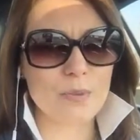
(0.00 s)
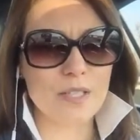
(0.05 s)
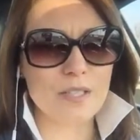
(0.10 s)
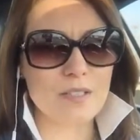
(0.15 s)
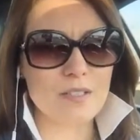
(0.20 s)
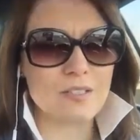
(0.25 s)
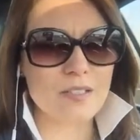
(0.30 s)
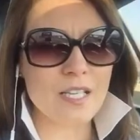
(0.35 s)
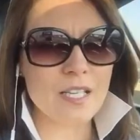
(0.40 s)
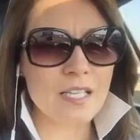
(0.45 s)

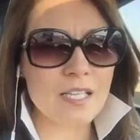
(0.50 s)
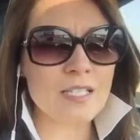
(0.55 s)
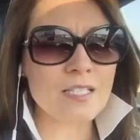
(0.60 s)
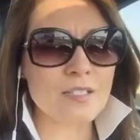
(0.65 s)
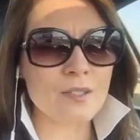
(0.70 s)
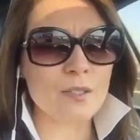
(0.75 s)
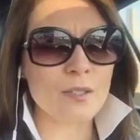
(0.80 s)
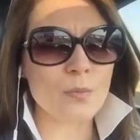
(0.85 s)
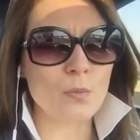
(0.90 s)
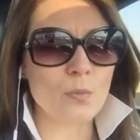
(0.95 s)
because they need
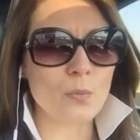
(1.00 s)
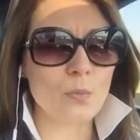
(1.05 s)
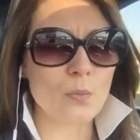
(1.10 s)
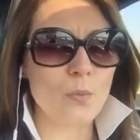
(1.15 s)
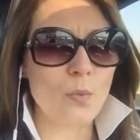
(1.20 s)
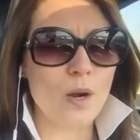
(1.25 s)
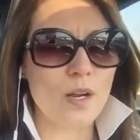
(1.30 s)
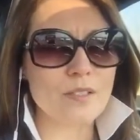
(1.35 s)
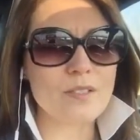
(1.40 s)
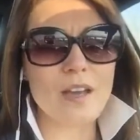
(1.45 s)
to
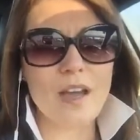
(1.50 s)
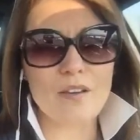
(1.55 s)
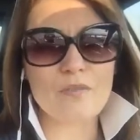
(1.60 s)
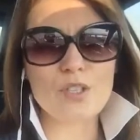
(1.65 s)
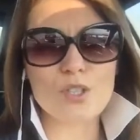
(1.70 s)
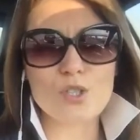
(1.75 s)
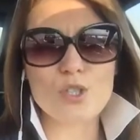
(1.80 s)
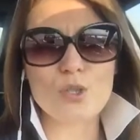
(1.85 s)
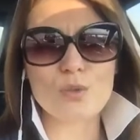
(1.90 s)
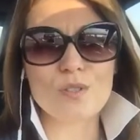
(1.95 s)
want to have
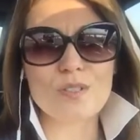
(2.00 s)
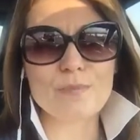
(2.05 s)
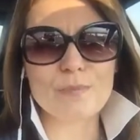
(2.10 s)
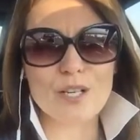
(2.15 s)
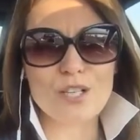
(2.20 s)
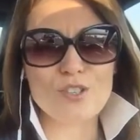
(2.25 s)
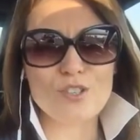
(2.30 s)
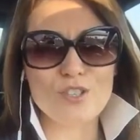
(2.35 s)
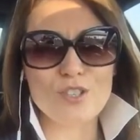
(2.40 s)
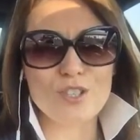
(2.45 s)
the shoot as
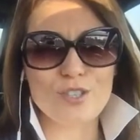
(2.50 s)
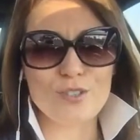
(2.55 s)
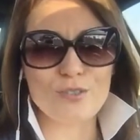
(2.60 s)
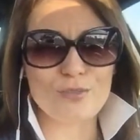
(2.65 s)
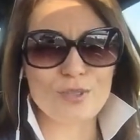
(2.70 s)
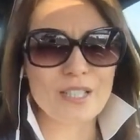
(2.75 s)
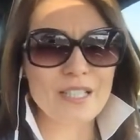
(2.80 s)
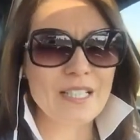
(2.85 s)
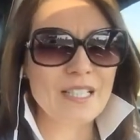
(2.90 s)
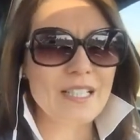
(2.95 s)
much as you.